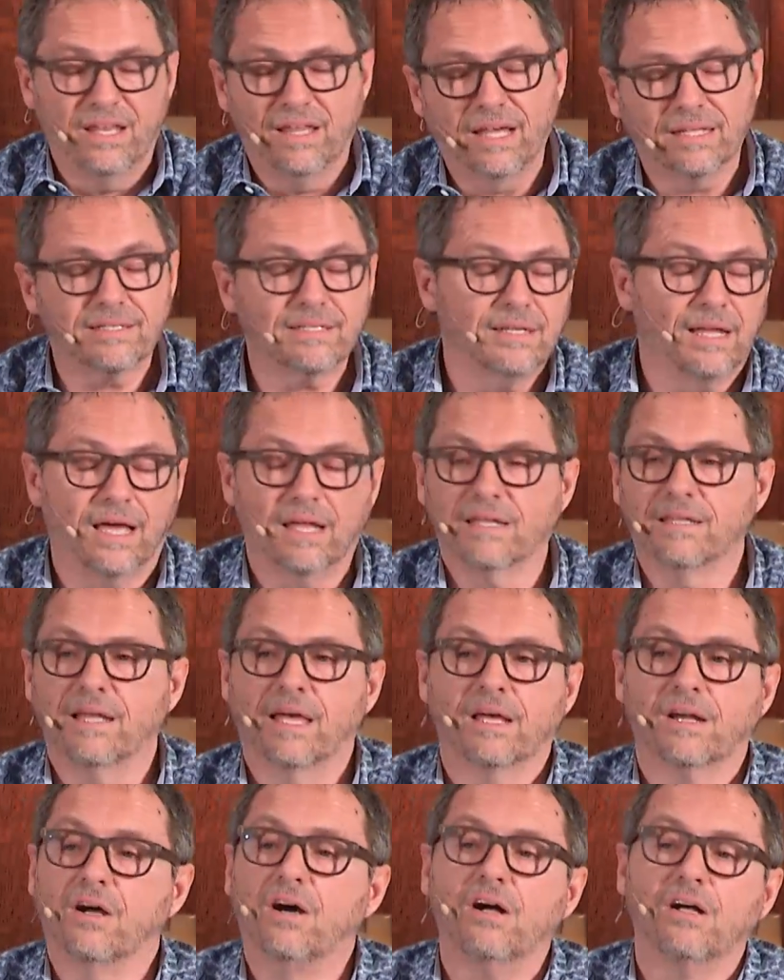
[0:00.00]
That's not
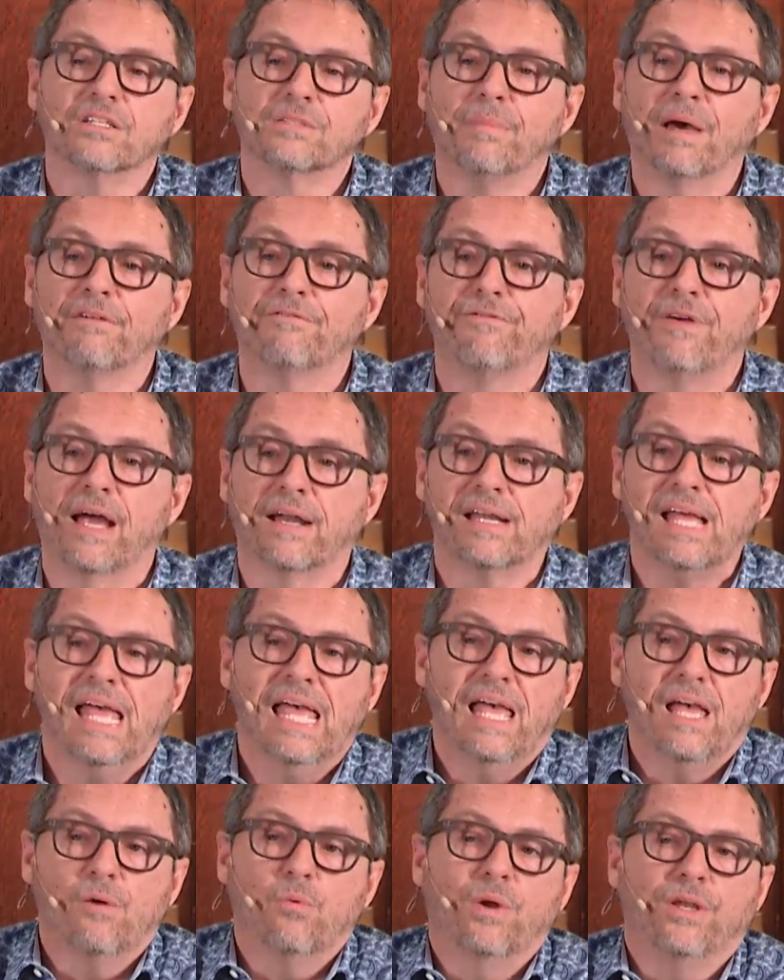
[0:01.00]
at all. As a matter of fact,
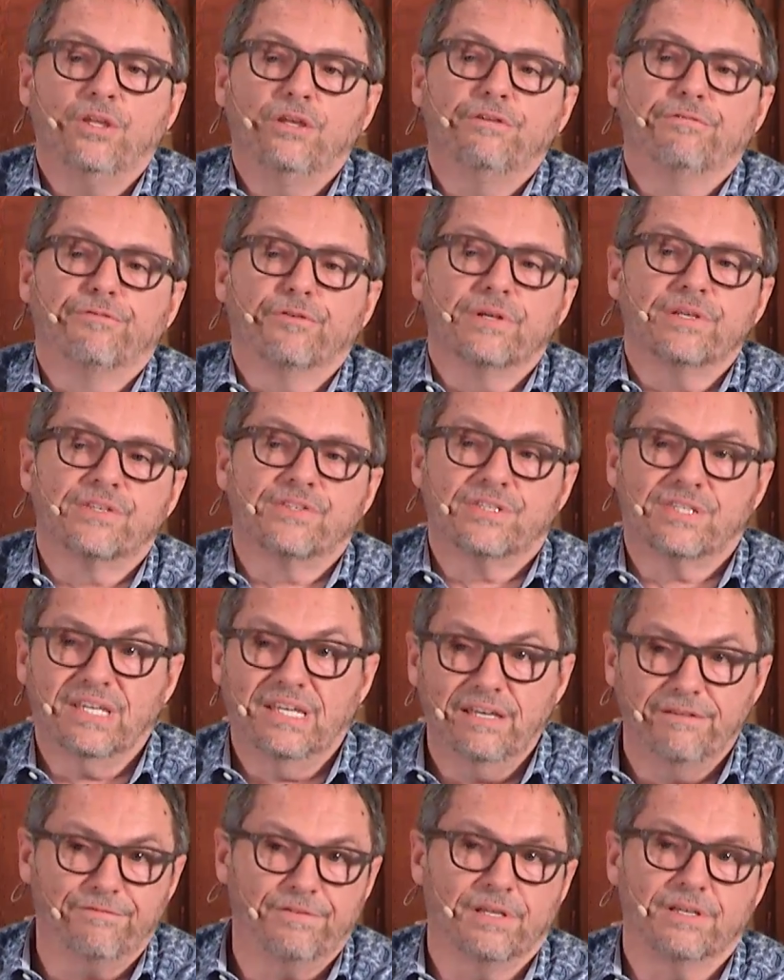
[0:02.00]
when you've
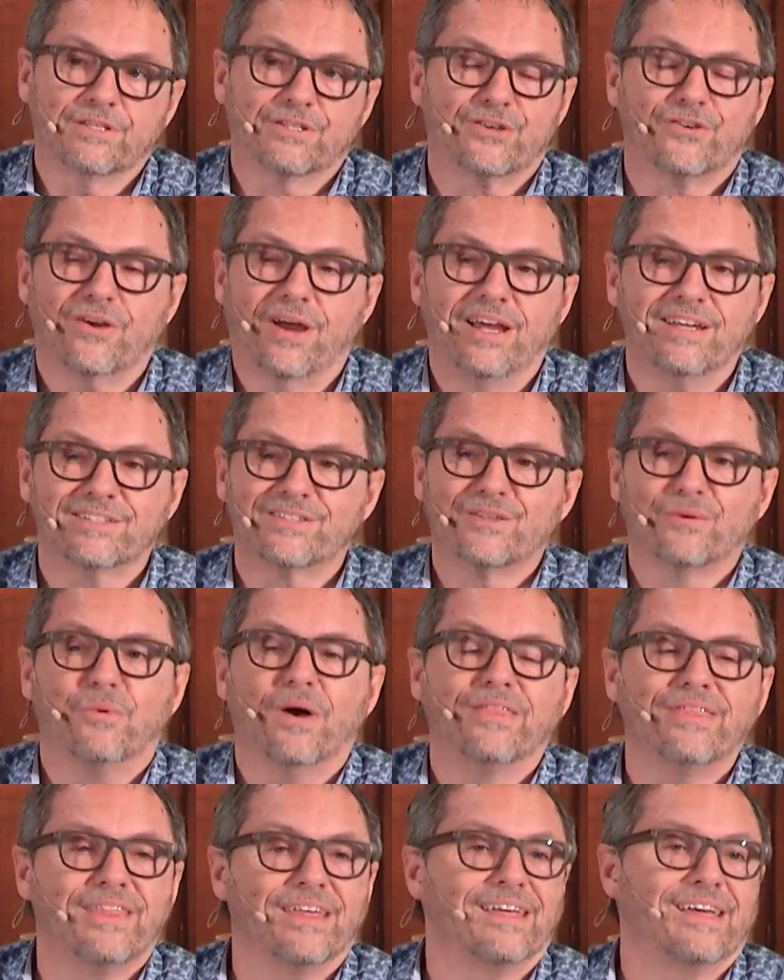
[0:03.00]
received his grace, the
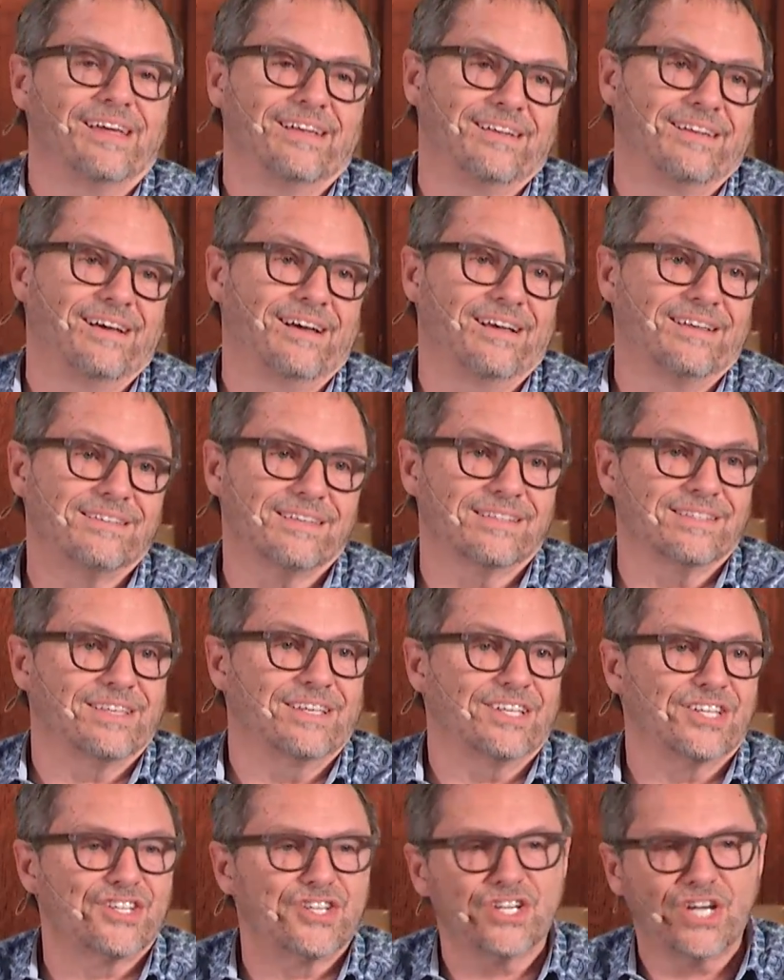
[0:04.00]
one thing it does is
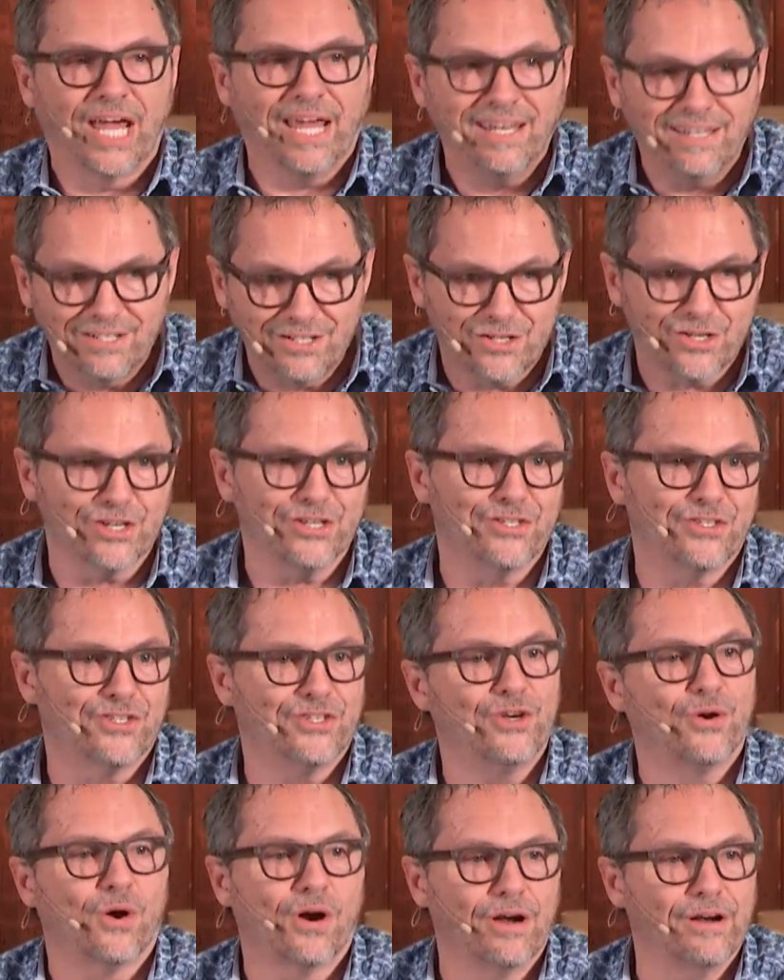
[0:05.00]
it changes
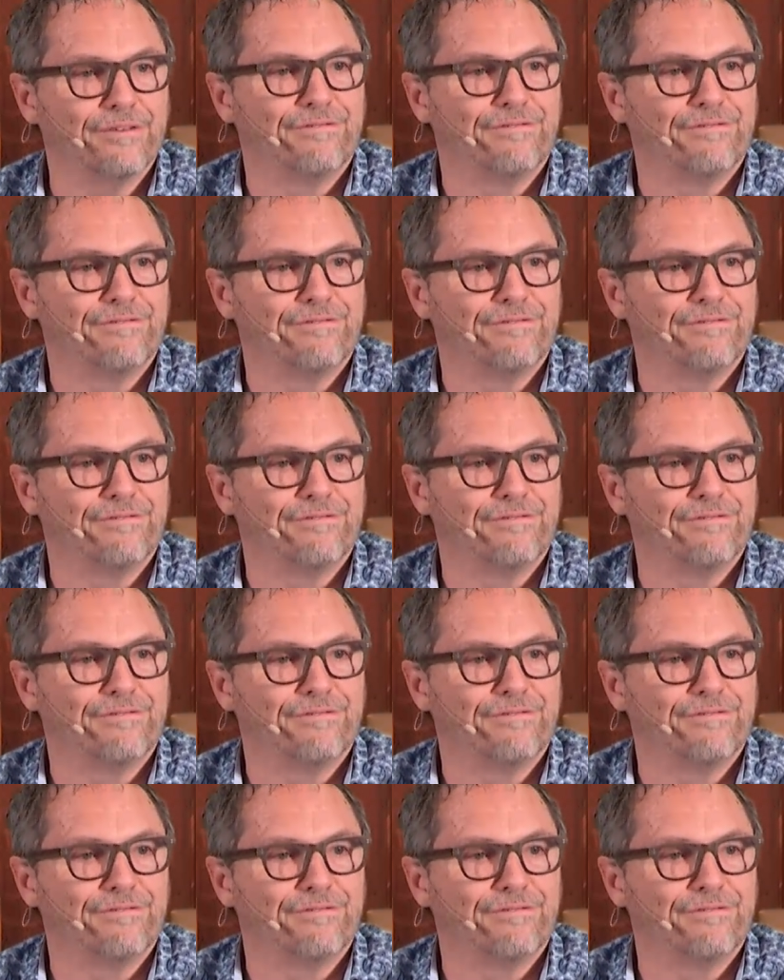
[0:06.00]
your